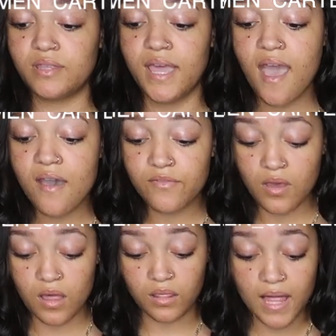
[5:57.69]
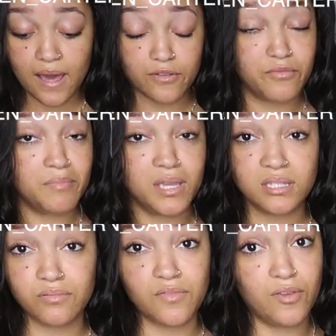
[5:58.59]
They have a lot of
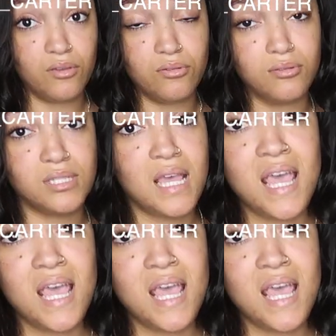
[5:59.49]
mixed reviews.